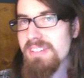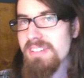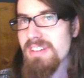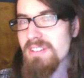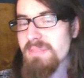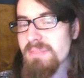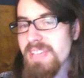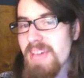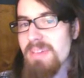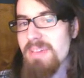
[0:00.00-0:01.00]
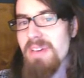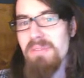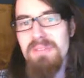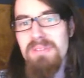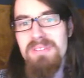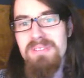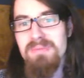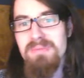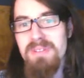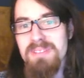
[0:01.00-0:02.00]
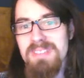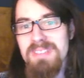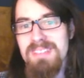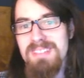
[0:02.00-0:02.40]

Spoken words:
Cartman cameo once.